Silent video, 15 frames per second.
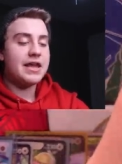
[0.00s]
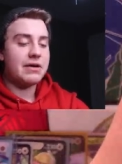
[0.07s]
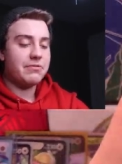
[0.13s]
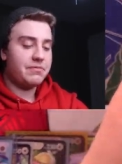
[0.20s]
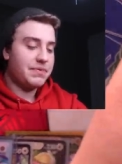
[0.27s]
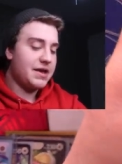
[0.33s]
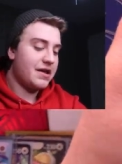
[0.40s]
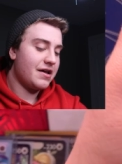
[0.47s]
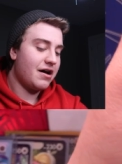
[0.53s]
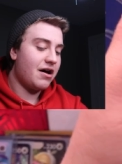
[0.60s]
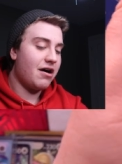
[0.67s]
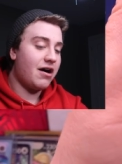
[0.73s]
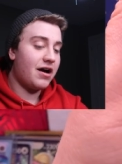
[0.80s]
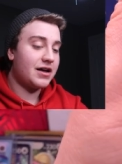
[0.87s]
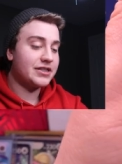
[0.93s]
That would be
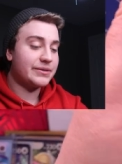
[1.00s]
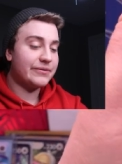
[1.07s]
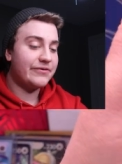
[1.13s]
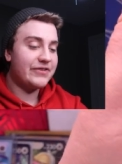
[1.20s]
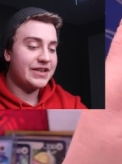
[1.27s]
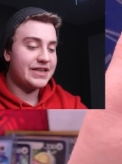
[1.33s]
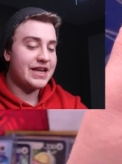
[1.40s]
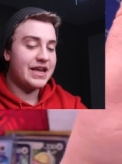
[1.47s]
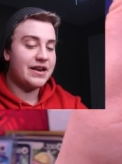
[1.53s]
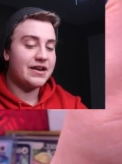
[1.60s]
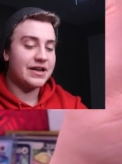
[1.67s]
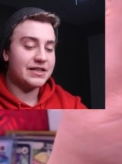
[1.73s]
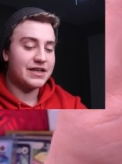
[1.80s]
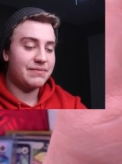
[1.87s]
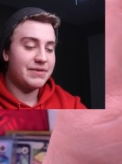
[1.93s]
awesome if it did,
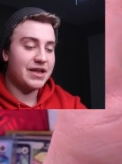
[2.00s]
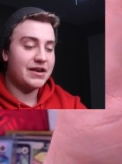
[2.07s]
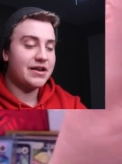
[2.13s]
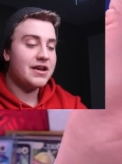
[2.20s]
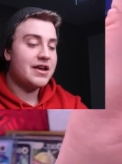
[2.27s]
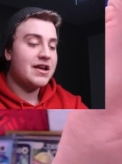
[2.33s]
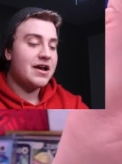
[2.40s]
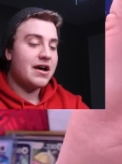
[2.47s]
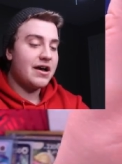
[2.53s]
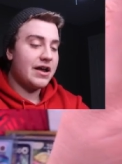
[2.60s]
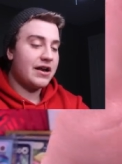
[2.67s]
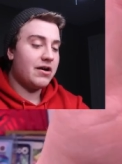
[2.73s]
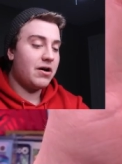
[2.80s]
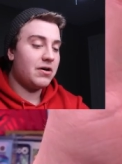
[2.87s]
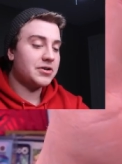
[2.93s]
because I mean,
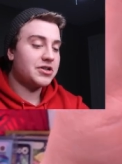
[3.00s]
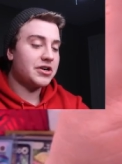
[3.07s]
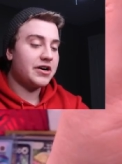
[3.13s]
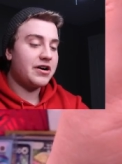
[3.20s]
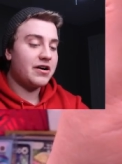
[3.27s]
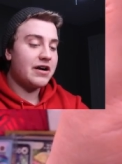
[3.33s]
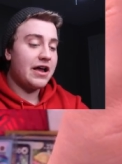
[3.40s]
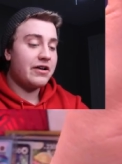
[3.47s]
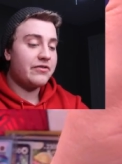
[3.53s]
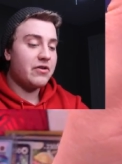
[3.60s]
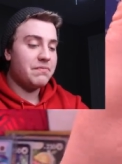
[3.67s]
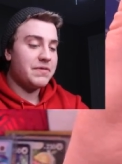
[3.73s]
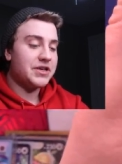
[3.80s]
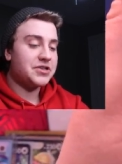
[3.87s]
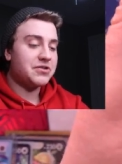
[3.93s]
an alternate art out of
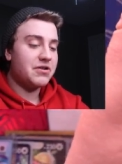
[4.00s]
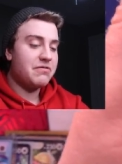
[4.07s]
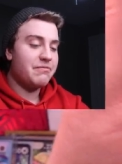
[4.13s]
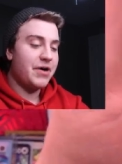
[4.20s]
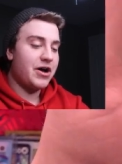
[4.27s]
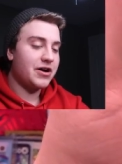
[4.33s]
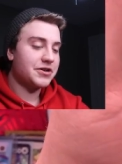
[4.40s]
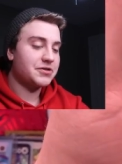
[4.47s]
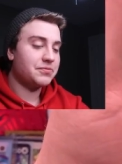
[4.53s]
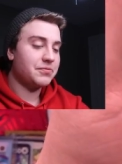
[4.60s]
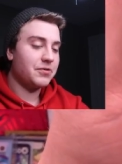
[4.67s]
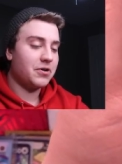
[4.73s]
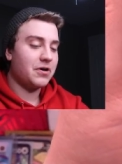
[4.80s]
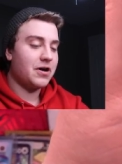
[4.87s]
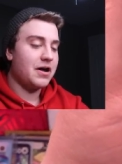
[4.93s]
a mystery box,
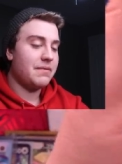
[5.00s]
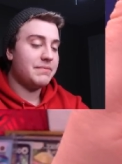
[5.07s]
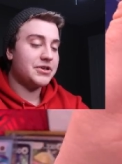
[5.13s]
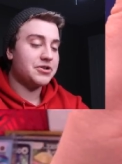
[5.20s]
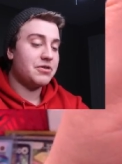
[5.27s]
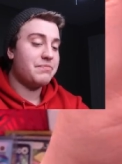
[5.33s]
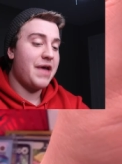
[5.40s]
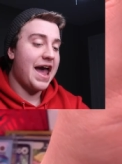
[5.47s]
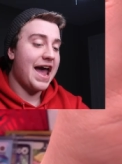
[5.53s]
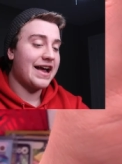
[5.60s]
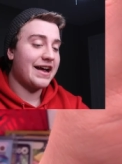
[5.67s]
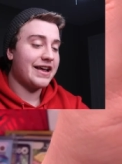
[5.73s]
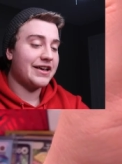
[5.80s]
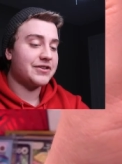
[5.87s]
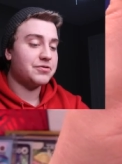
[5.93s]
or a mystery
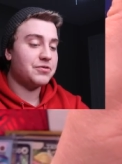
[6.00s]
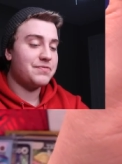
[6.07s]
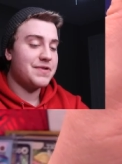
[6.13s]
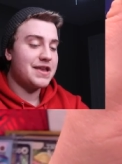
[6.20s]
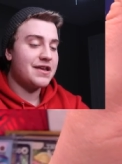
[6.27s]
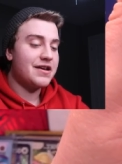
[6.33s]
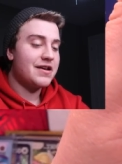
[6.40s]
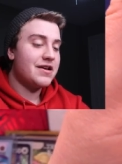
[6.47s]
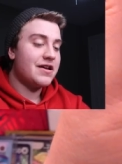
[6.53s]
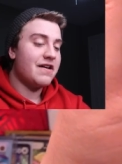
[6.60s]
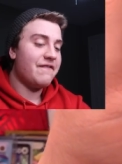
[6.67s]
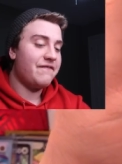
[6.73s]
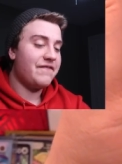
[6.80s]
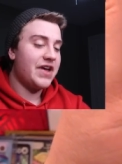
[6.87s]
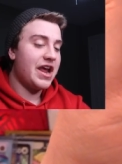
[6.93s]
bag, I guess, would be
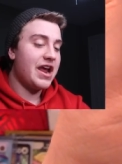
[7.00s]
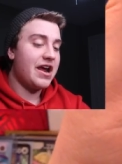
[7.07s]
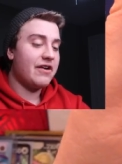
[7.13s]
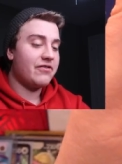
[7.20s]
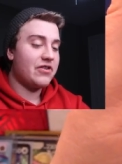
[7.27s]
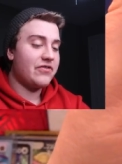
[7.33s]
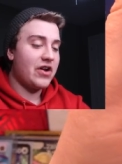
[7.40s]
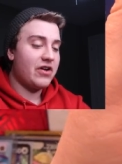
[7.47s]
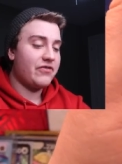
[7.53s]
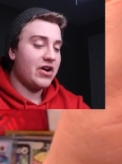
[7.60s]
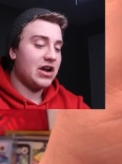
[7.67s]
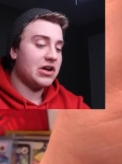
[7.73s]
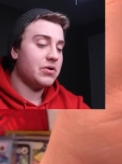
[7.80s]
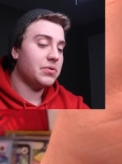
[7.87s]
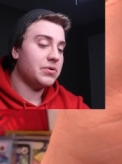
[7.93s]
very, very,
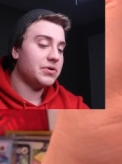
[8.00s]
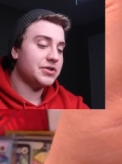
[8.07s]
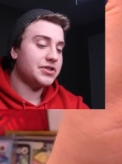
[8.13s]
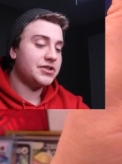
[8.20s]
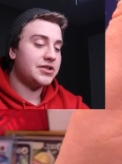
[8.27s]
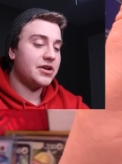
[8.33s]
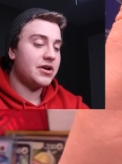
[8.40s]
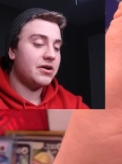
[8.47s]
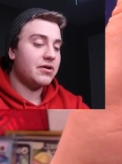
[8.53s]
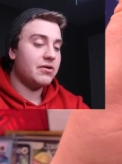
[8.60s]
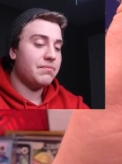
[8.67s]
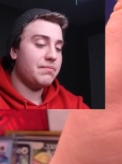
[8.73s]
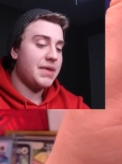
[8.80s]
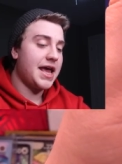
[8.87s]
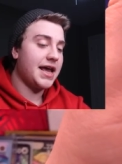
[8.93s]
very cool.
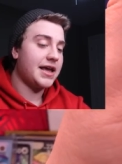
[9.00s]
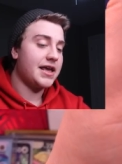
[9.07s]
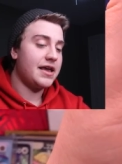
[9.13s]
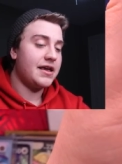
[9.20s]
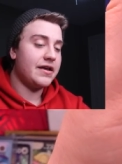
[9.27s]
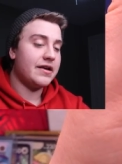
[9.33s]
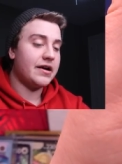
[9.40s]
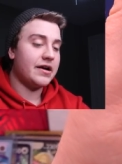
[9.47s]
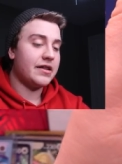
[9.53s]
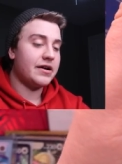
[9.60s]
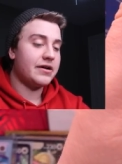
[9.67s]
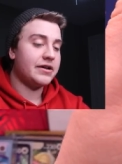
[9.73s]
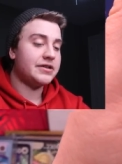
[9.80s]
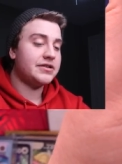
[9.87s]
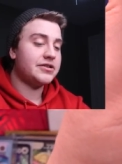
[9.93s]
So, Mankey,
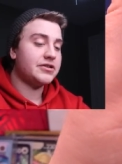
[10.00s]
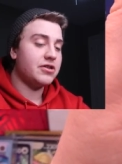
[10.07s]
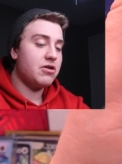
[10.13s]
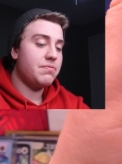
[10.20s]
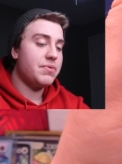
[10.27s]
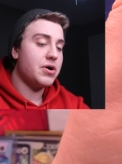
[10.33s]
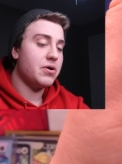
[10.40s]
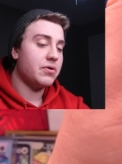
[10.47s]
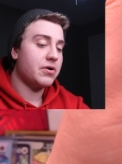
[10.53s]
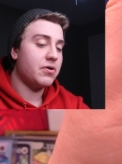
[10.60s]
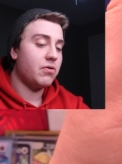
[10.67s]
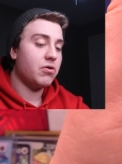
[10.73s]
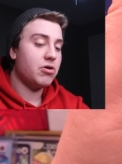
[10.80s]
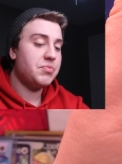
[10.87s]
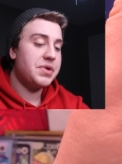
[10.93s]
Galarian
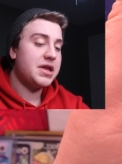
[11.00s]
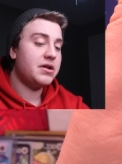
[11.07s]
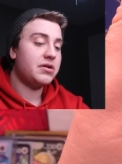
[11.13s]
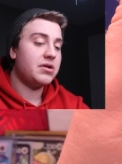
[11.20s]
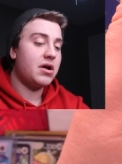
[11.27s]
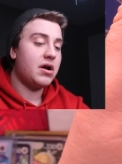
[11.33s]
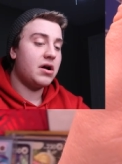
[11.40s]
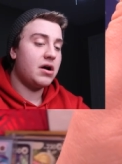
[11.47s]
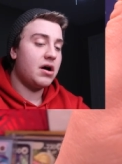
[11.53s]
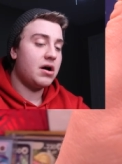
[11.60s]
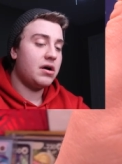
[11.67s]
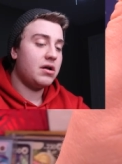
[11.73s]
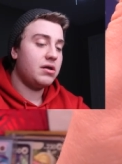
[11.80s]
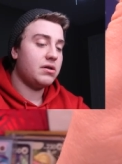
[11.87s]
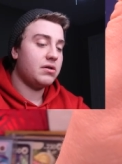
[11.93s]
Slowpoke, Orbeetle,
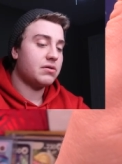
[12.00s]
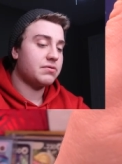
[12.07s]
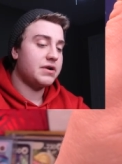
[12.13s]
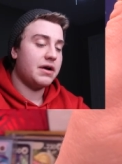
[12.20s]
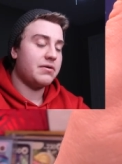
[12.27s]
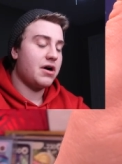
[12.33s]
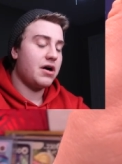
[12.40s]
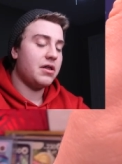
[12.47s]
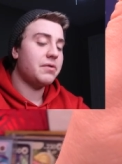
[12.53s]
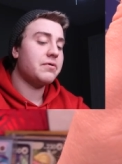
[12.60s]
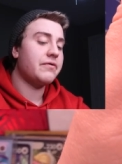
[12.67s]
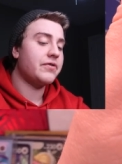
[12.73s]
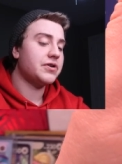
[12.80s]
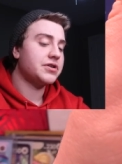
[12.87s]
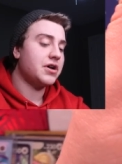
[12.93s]
Hollow, or not Hollow,
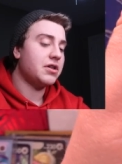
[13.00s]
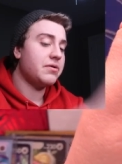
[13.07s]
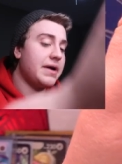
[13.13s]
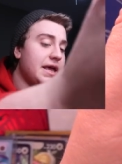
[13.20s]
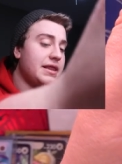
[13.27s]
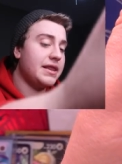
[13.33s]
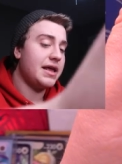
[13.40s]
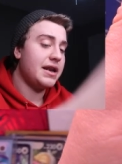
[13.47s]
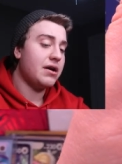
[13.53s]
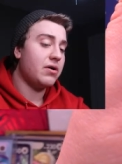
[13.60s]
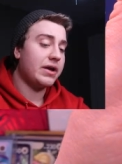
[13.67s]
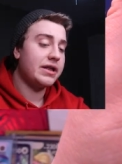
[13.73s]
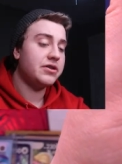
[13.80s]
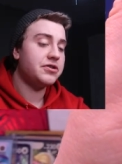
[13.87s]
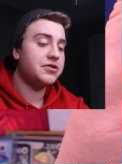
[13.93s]
Reverse Hollow, and then
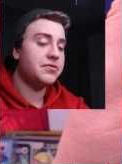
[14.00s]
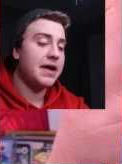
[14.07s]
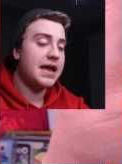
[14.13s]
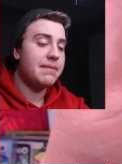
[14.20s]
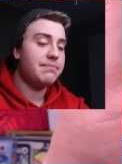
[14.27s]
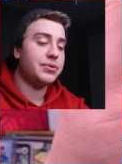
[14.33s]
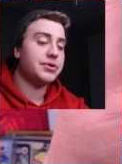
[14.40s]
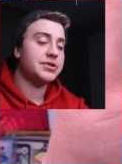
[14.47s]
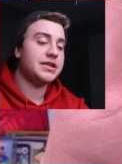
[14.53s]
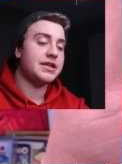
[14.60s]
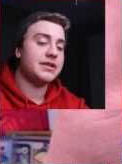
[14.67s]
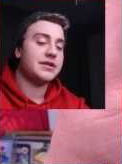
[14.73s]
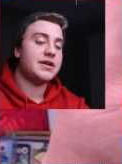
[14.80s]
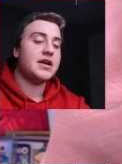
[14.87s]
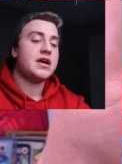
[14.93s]
into a
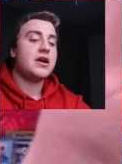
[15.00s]
Boltund